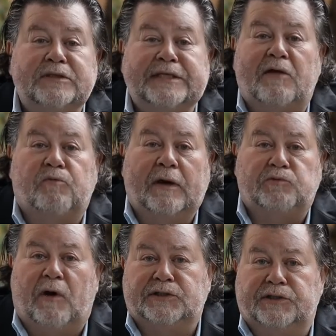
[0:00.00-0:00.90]
in
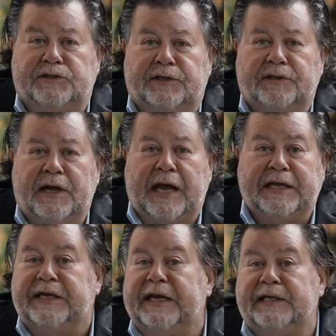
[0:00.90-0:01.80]
Southwest Washington
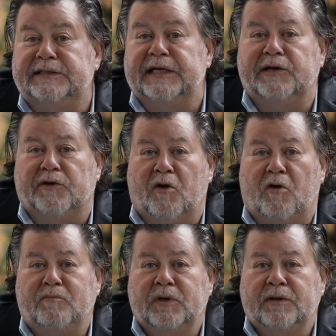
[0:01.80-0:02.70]
and you need to sell your
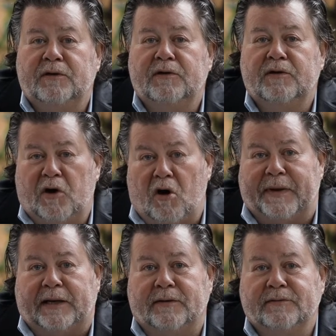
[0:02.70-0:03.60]
home? Call me.